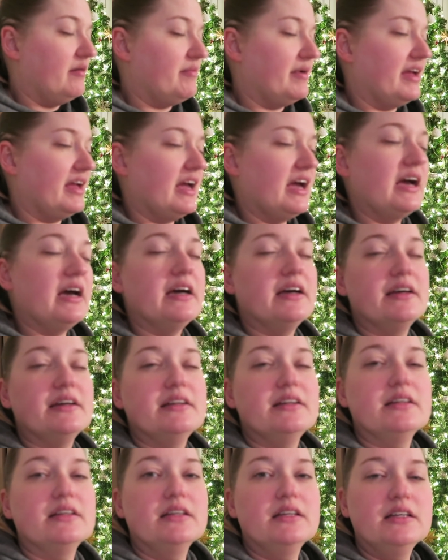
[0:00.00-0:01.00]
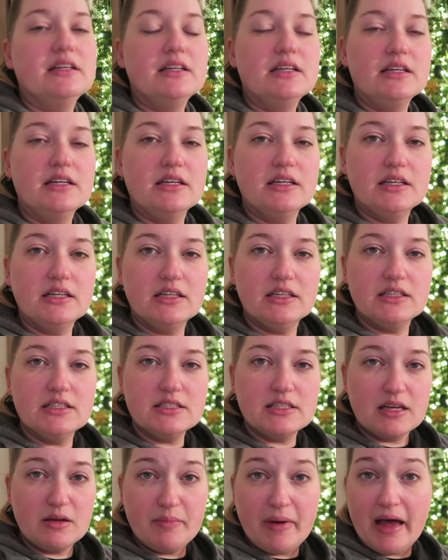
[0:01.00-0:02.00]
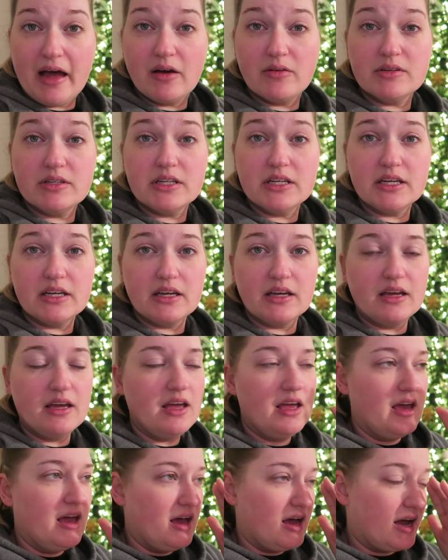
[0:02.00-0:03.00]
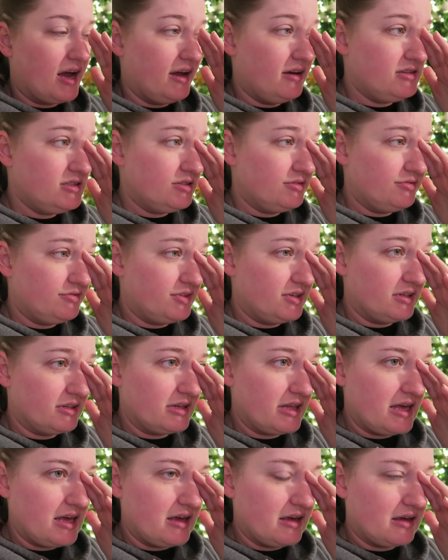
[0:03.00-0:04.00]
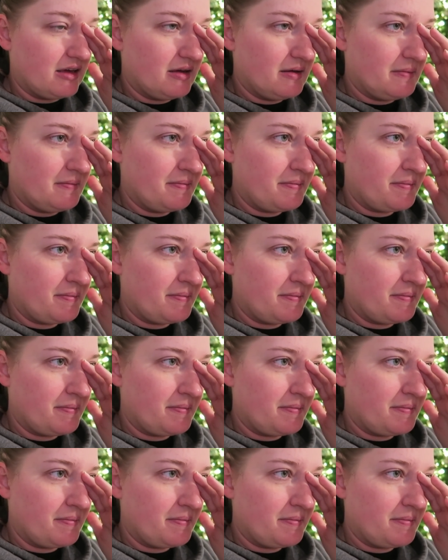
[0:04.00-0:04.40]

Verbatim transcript: And my head is like pounding. I also feel like